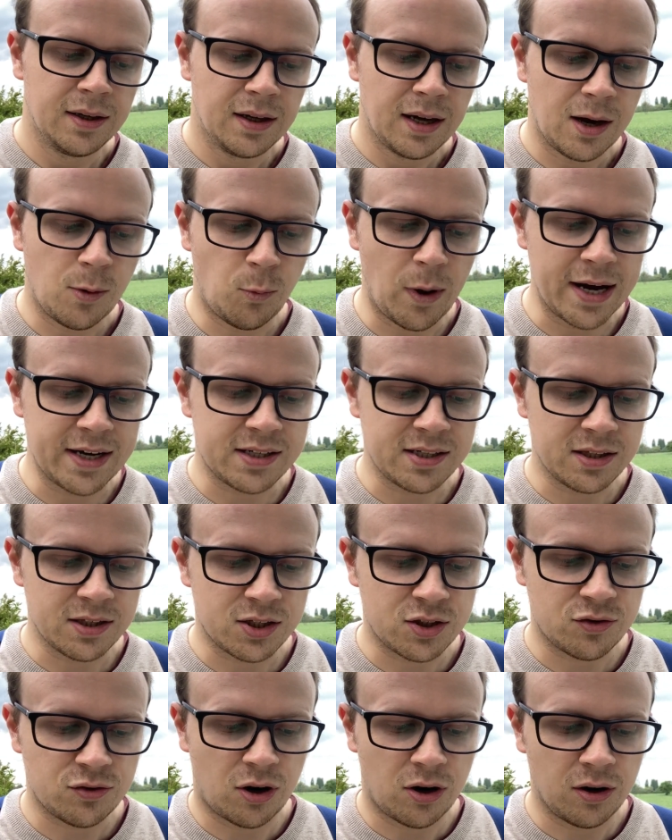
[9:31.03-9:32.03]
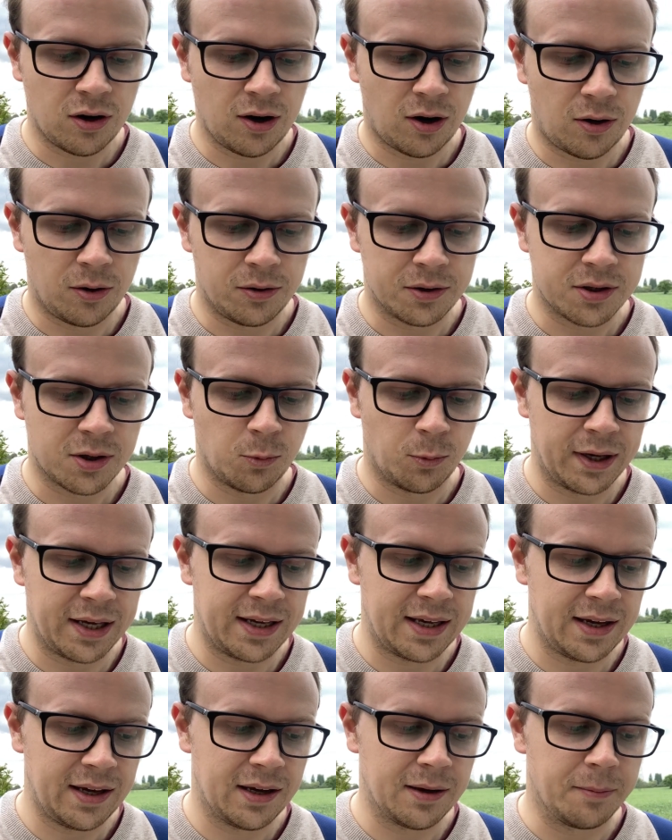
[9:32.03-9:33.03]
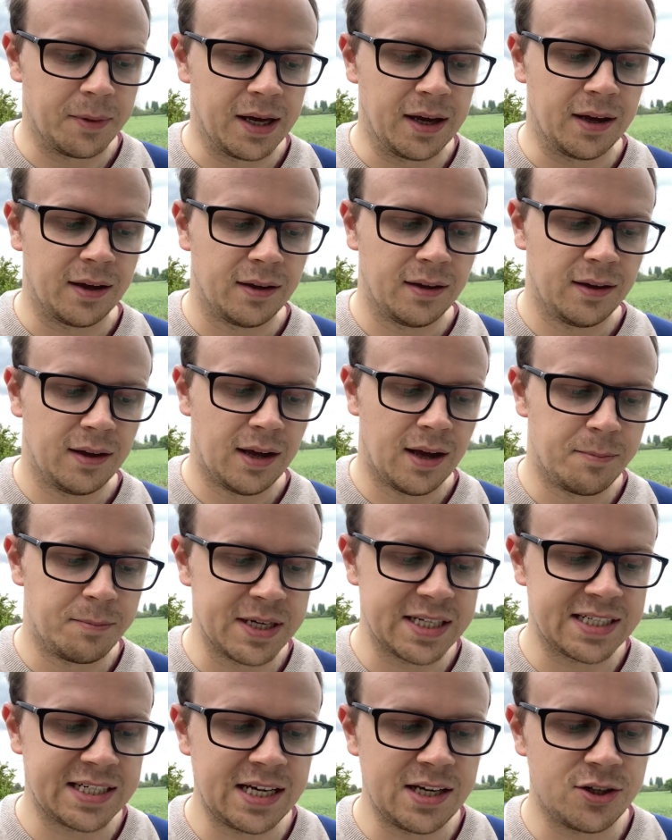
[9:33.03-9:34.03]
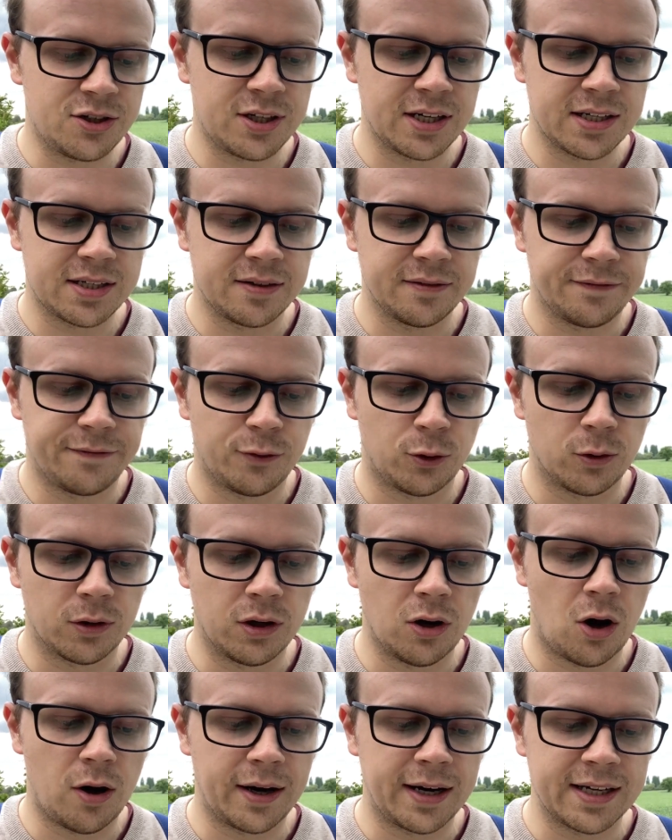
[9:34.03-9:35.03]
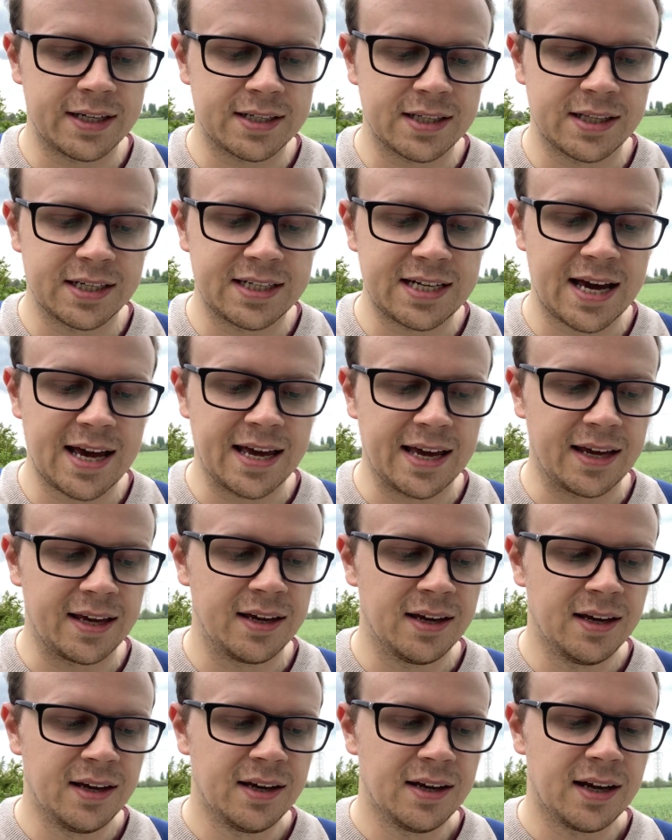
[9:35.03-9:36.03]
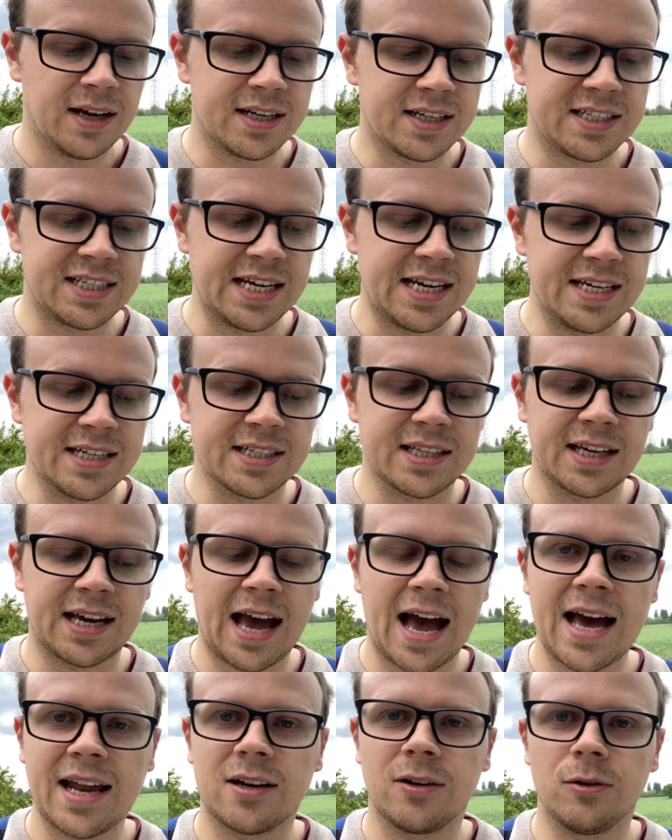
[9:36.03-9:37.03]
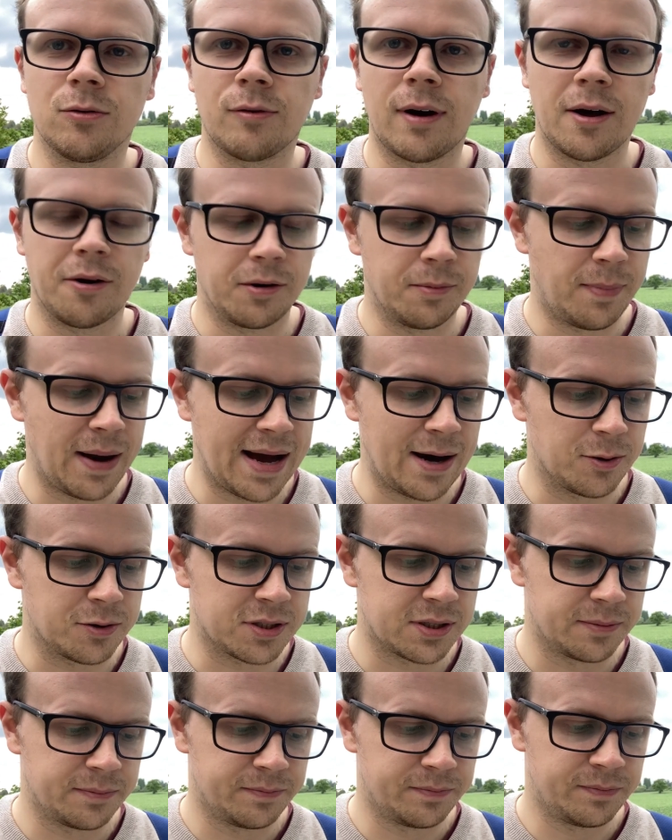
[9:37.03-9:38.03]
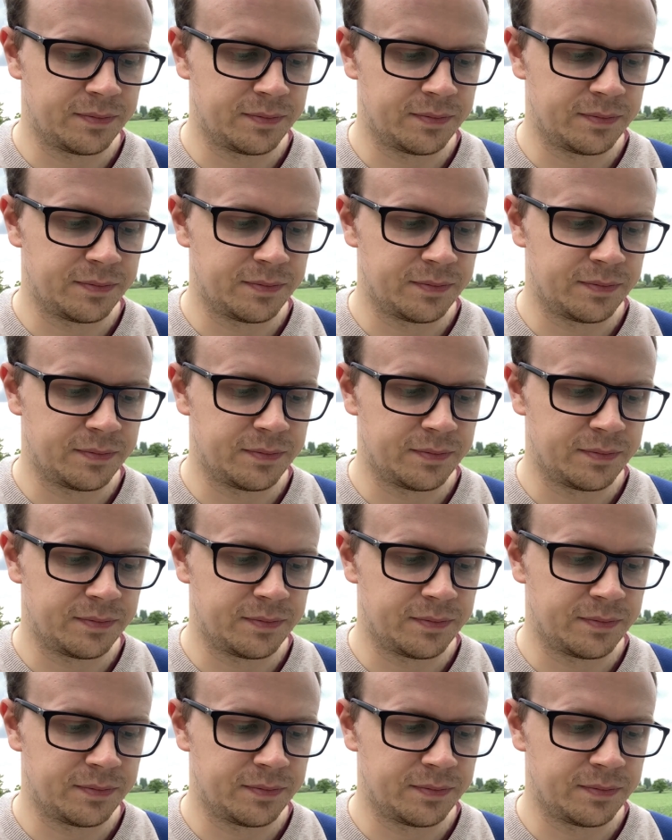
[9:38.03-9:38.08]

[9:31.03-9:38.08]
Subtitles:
and went to the stronghold at Wingingamere, and besieged it, and fought long into the day, and seized the cattle round about.